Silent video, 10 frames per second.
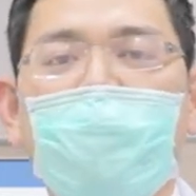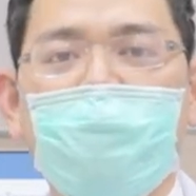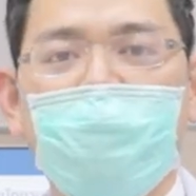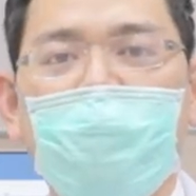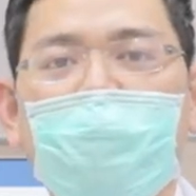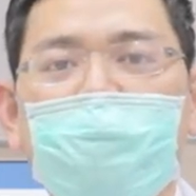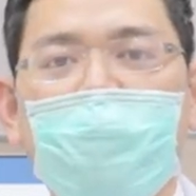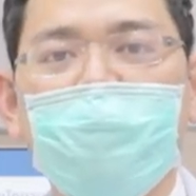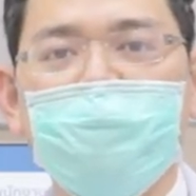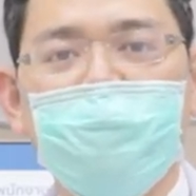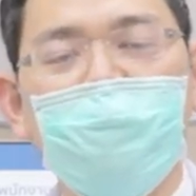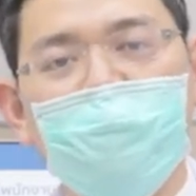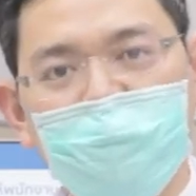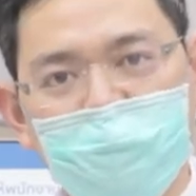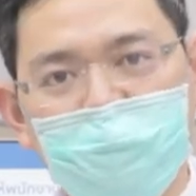For more
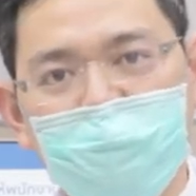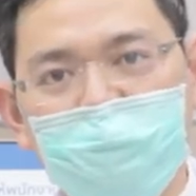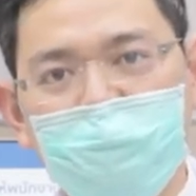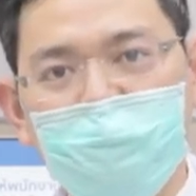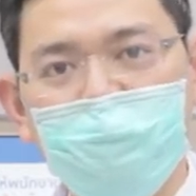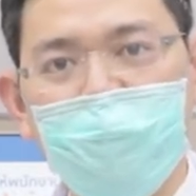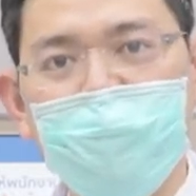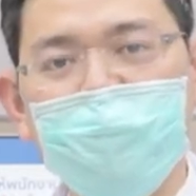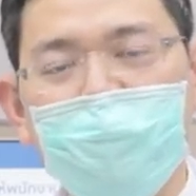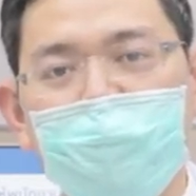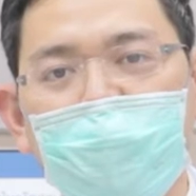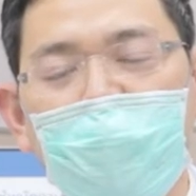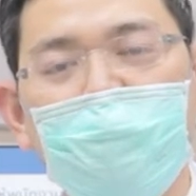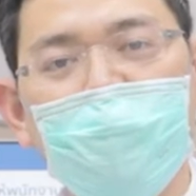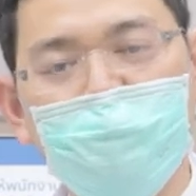severity, maybe something
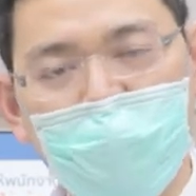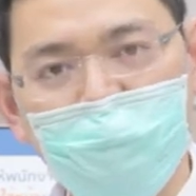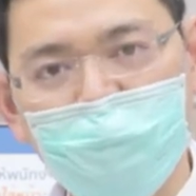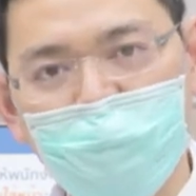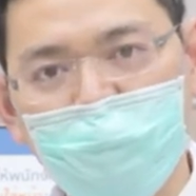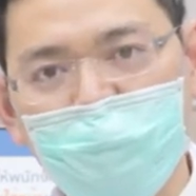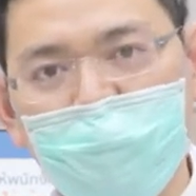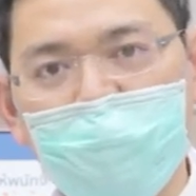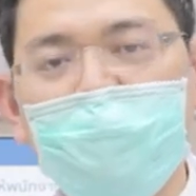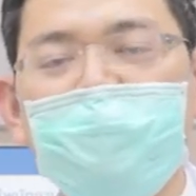have very painful